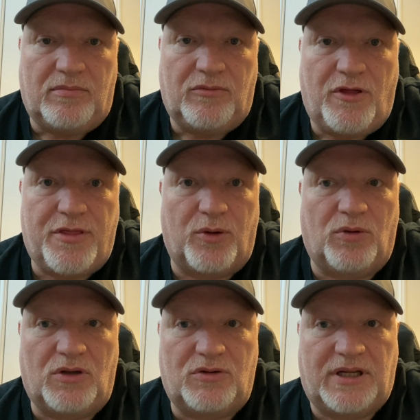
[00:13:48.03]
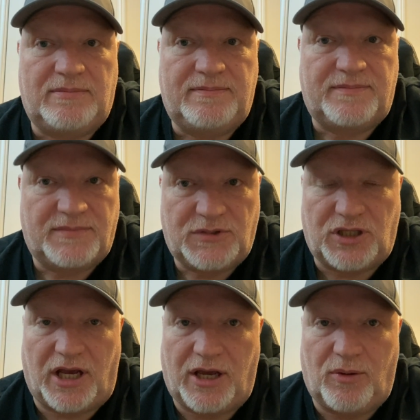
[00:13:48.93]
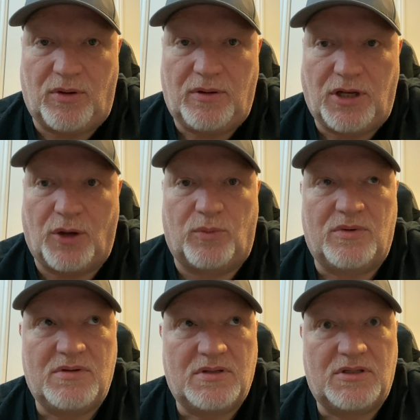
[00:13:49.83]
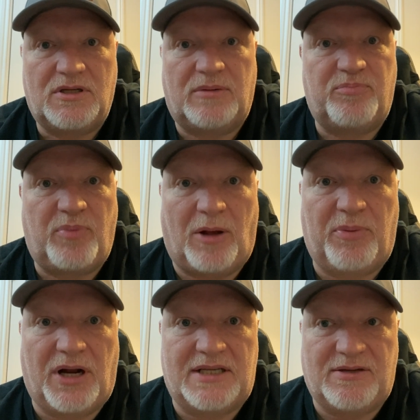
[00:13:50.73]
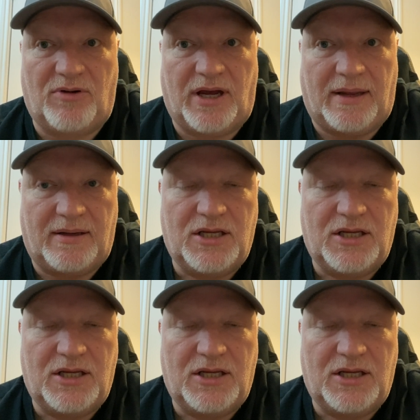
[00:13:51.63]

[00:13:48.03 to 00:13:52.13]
fuel awning. So no, but I'll pronounce it right.